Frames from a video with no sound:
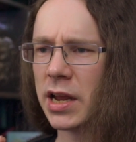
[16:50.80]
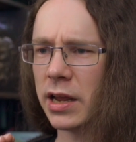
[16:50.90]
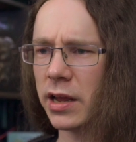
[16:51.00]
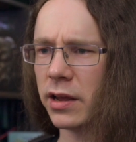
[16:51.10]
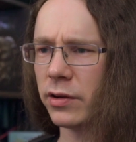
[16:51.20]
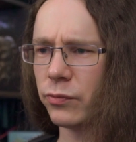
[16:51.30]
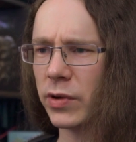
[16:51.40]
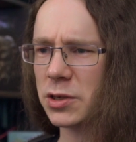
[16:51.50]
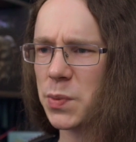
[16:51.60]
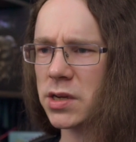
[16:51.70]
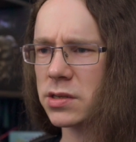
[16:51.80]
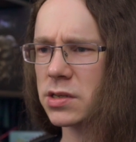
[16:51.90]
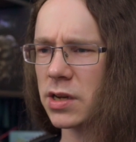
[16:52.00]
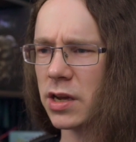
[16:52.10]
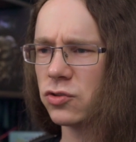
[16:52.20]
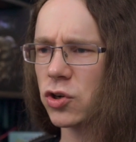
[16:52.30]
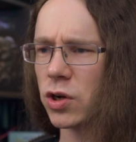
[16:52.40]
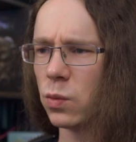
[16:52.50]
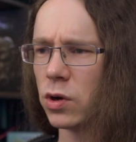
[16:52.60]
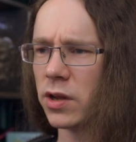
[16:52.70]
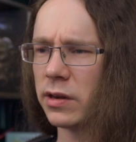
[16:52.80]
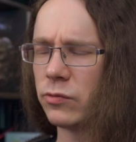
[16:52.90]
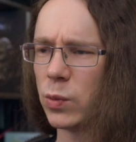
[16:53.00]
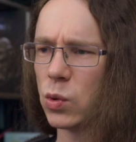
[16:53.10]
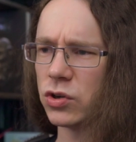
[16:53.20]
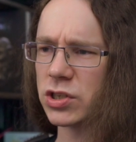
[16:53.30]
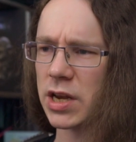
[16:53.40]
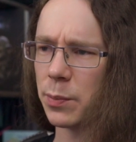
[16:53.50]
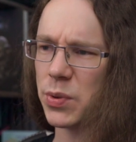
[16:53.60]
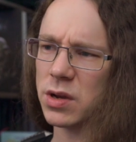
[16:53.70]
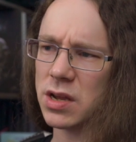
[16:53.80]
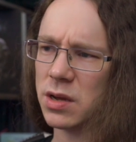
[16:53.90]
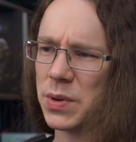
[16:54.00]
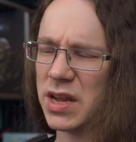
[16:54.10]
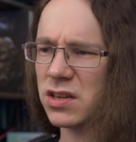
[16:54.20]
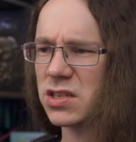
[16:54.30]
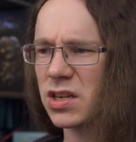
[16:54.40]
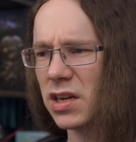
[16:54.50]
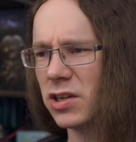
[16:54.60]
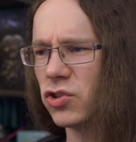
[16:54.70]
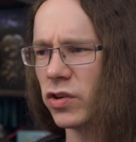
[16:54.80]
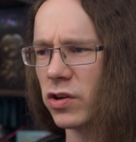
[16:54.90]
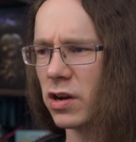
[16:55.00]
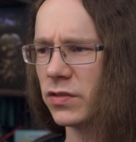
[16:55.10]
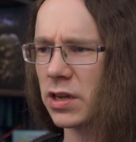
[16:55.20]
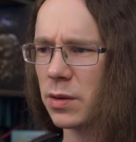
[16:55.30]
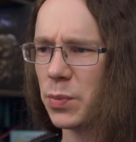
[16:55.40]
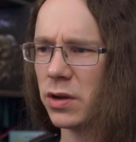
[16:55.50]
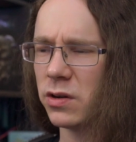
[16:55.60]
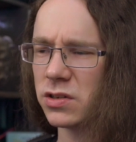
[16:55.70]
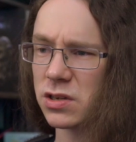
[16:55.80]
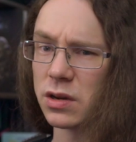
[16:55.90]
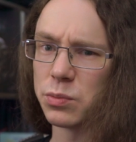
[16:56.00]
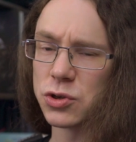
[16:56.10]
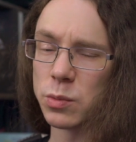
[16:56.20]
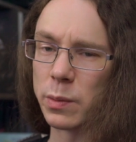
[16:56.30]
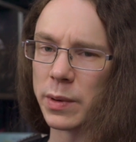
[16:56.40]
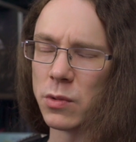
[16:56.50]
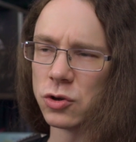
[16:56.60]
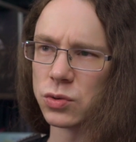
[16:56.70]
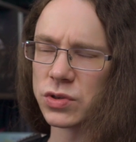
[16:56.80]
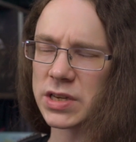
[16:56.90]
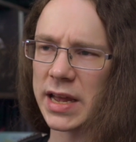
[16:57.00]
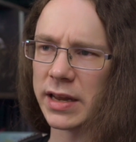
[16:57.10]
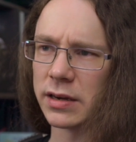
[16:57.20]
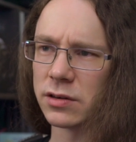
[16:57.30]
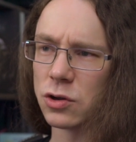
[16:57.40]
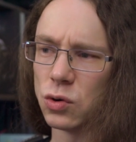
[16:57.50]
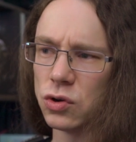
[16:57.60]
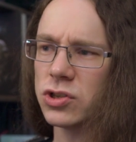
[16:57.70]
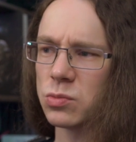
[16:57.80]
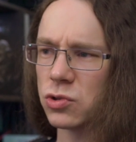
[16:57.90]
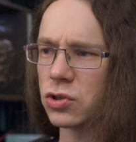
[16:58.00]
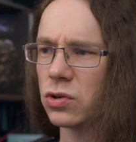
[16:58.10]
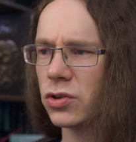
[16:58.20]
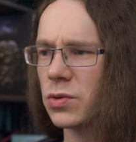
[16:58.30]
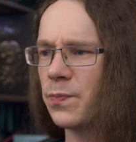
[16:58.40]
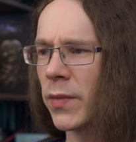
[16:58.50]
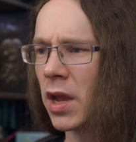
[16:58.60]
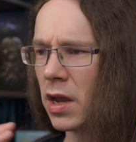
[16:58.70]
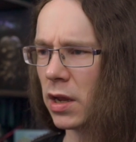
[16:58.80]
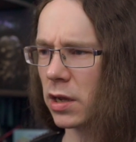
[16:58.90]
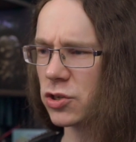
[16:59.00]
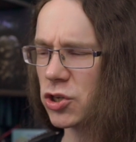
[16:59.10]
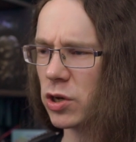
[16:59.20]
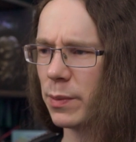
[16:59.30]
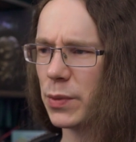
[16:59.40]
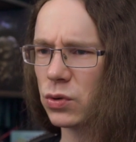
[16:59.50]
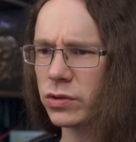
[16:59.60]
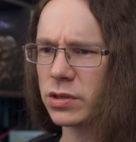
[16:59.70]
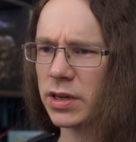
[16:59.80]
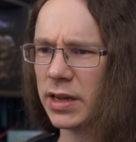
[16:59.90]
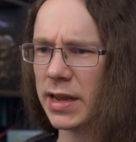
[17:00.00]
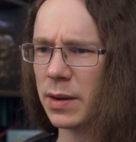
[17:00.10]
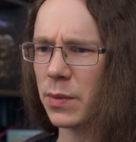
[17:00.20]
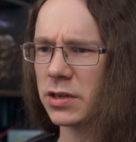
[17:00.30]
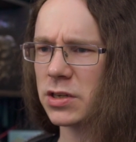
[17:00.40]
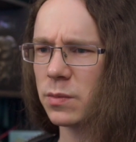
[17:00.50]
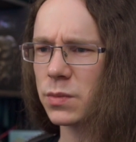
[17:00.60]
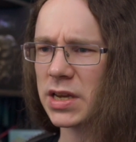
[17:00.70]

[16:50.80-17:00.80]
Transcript: Ranks past 100 award rewards like perk card packs, legendary crafting components, so presumably modules and cores, which is awesome. Consumables, in-game items,